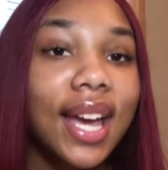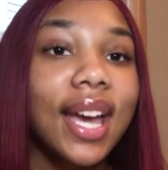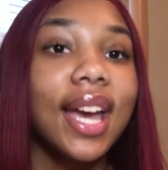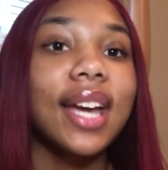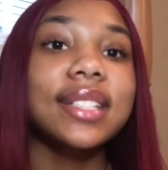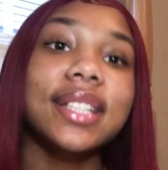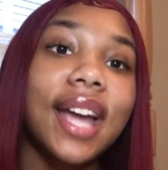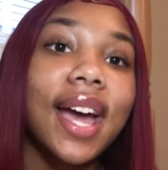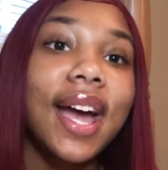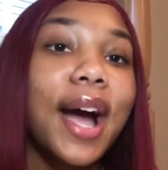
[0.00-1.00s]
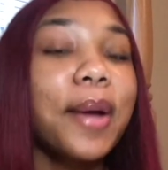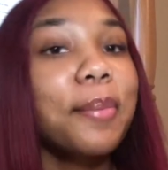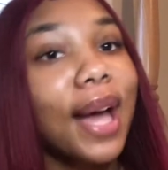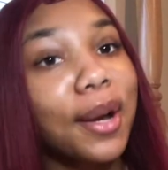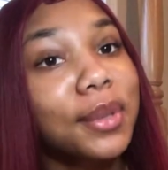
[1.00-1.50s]
And today I am
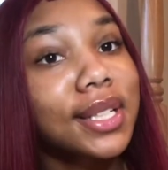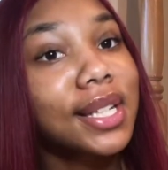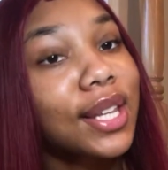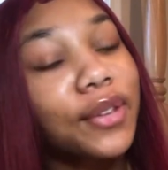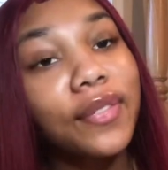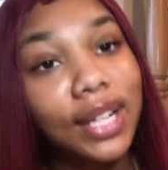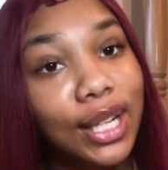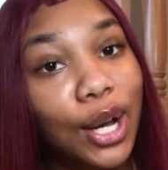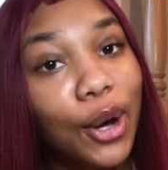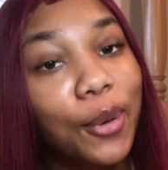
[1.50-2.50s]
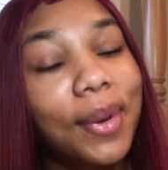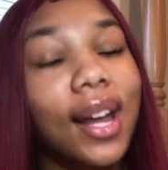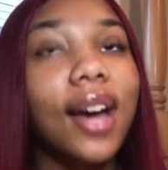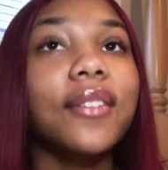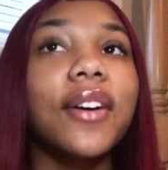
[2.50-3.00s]
back with another video, but I
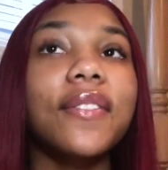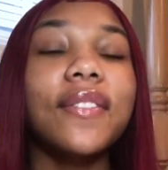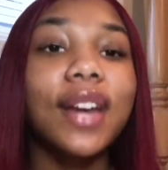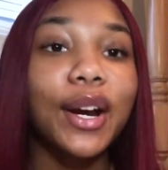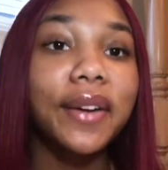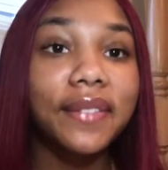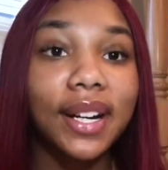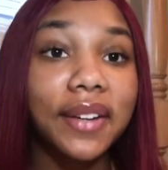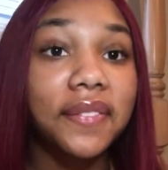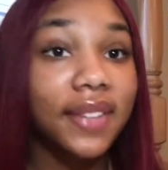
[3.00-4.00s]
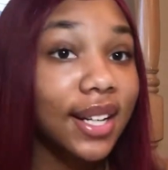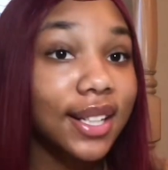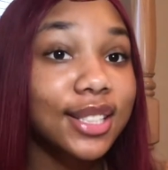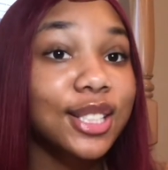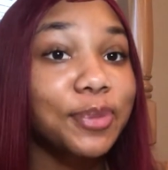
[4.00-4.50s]
have a
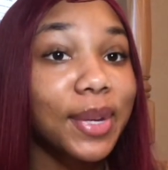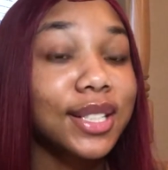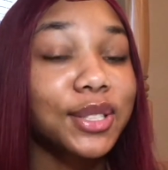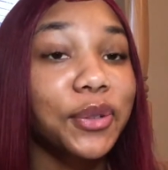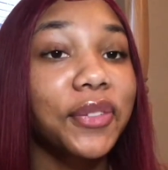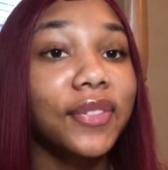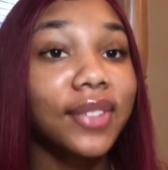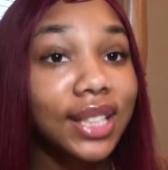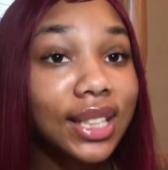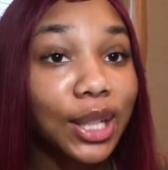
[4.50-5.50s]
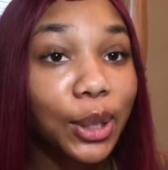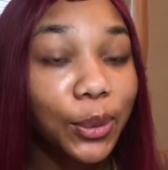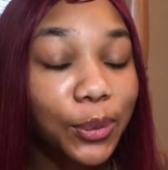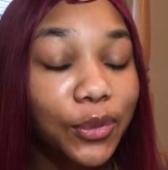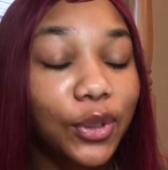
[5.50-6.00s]
very special video
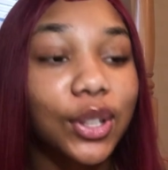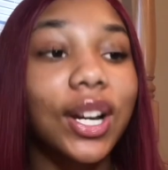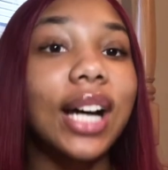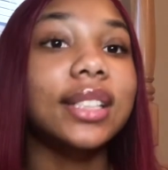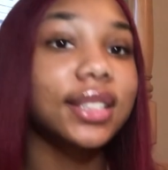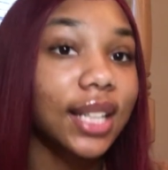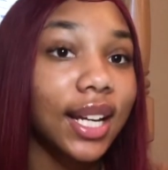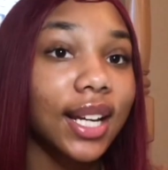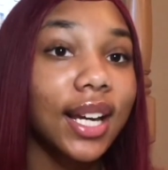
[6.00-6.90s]
for you guys today.